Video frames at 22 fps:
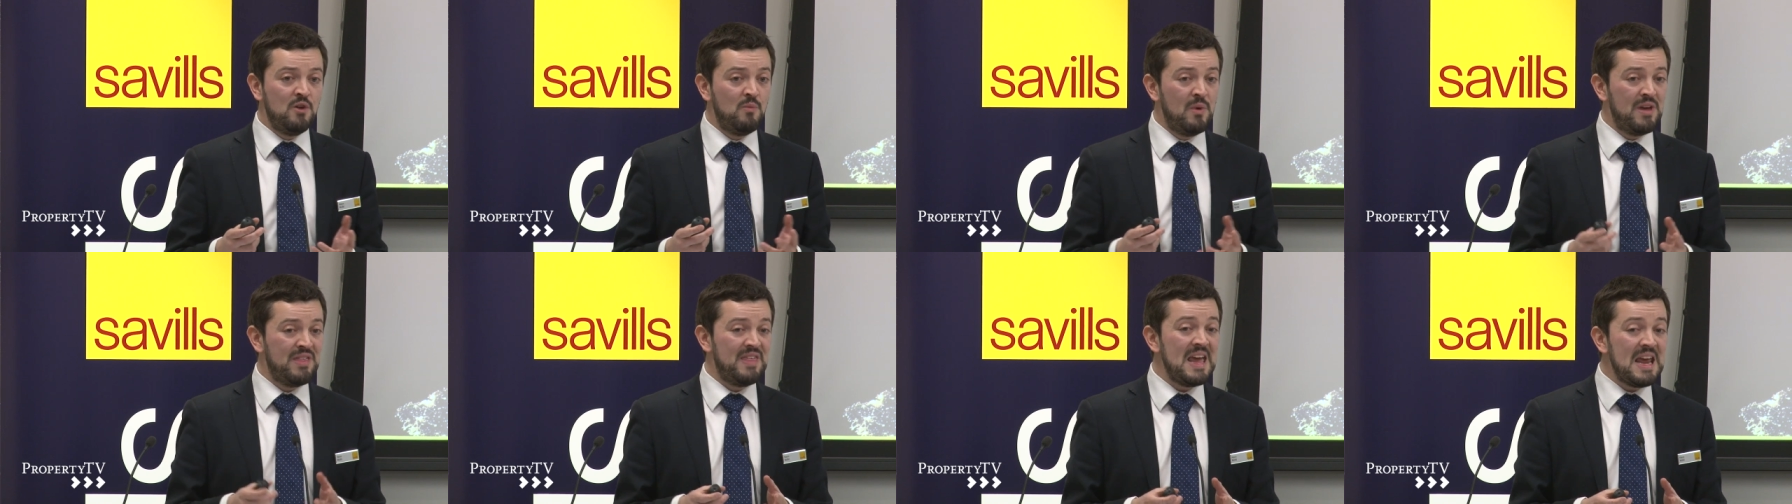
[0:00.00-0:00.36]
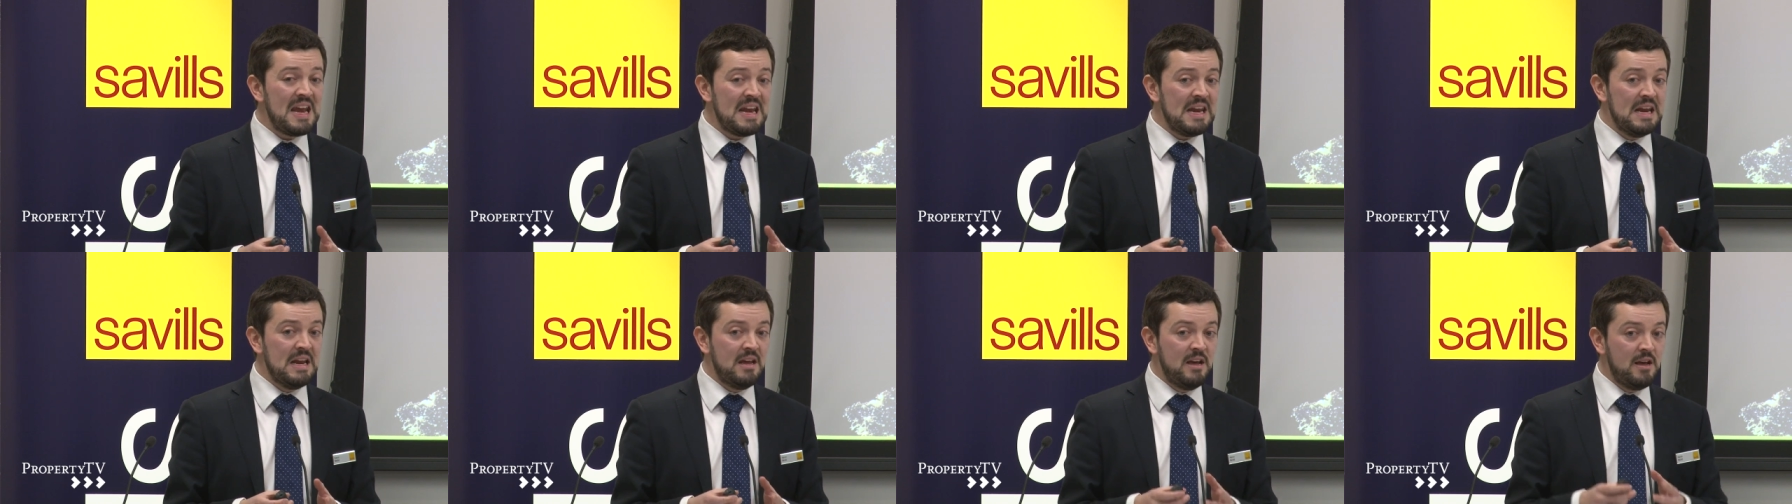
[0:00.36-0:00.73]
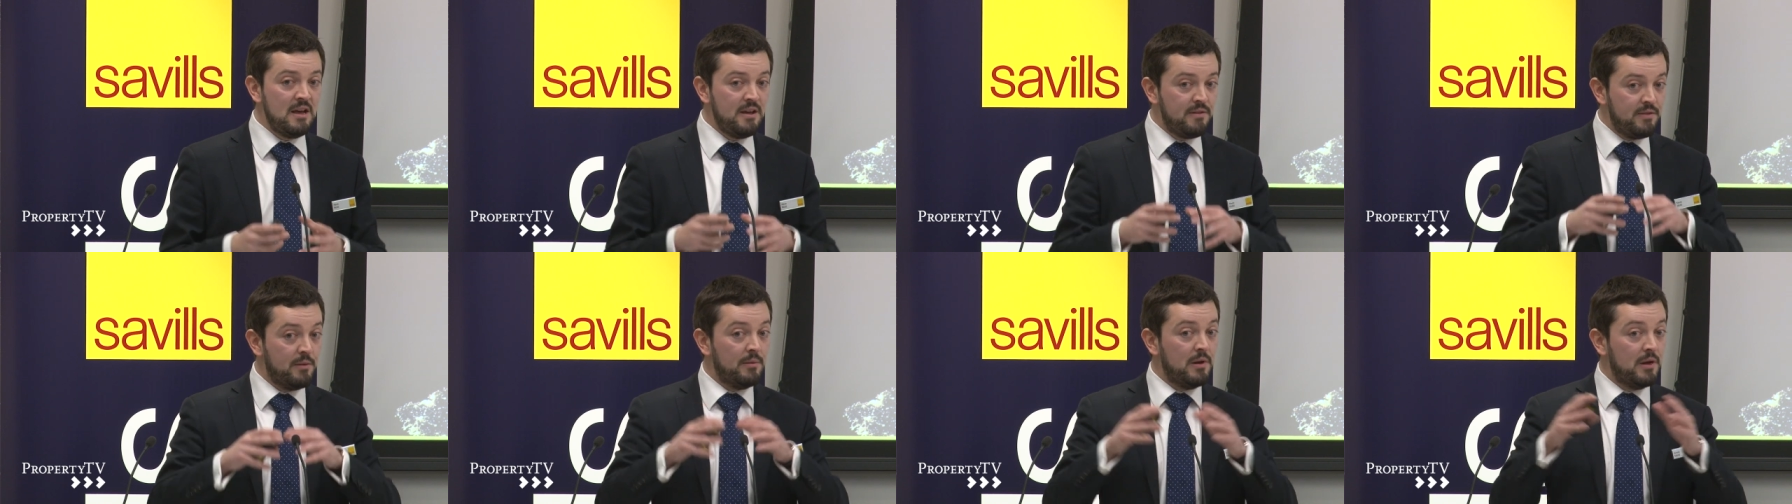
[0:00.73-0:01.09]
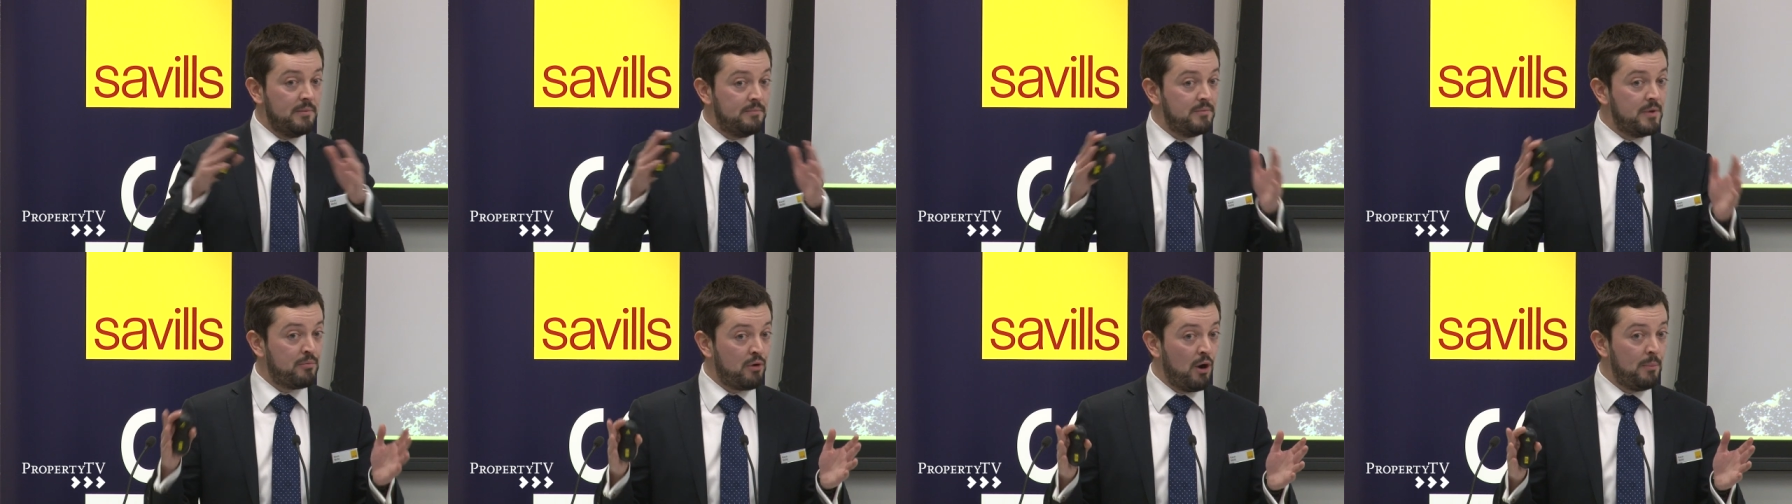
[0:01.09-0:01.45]
within
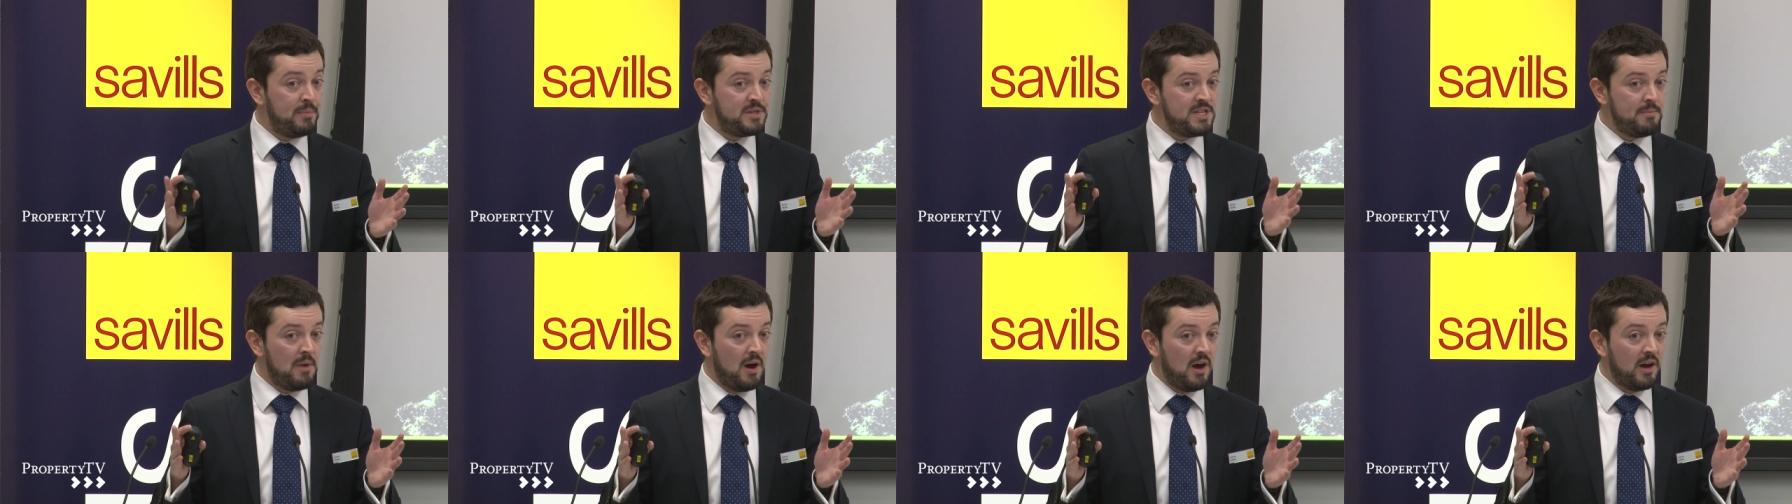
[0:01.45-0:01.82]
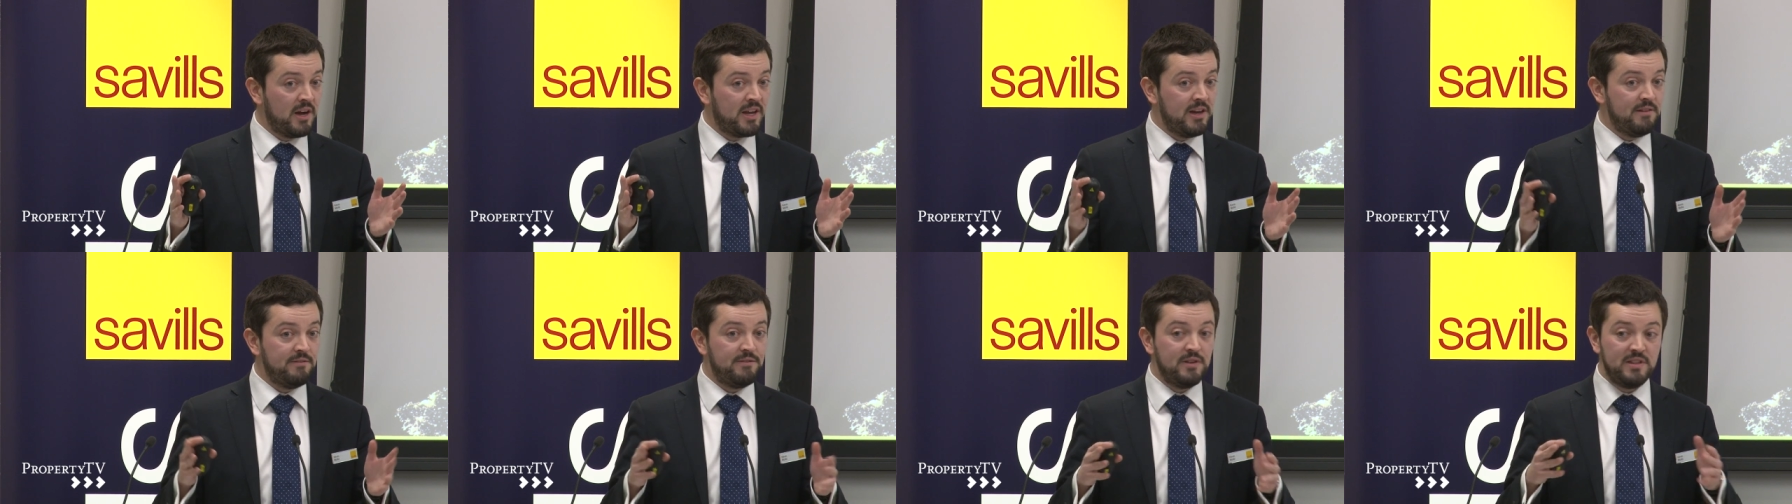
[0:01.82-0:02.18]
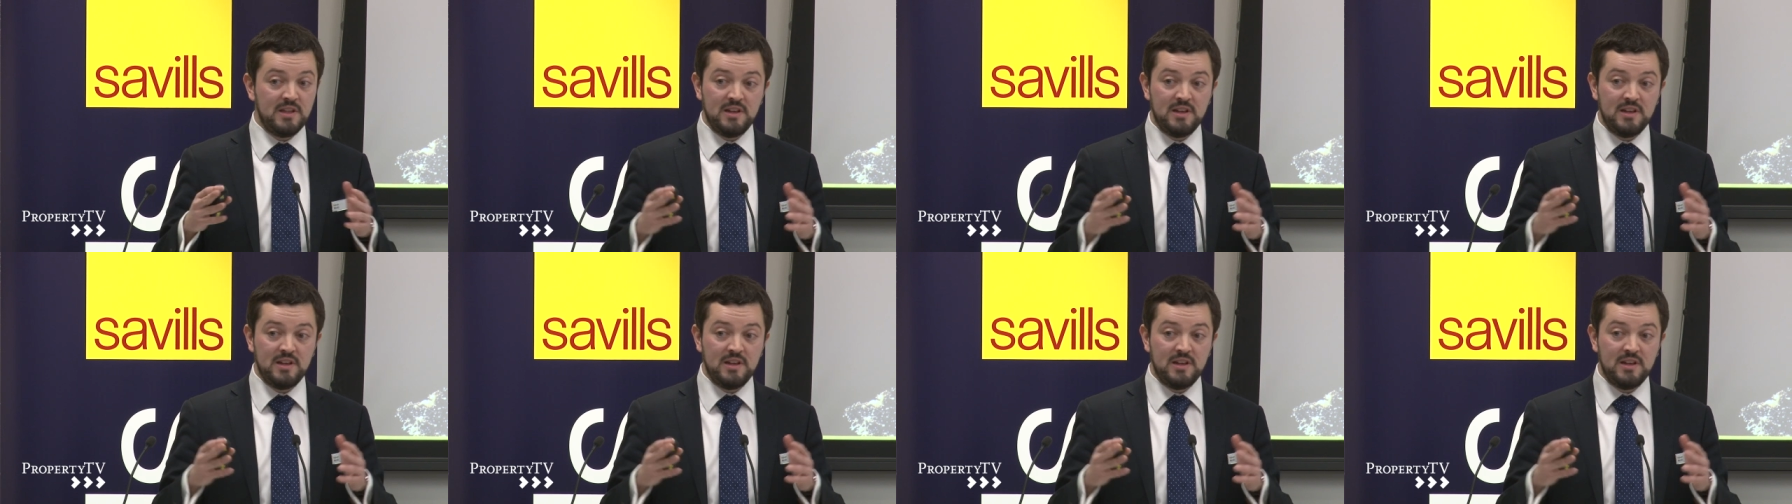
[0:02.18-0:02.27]
the property market for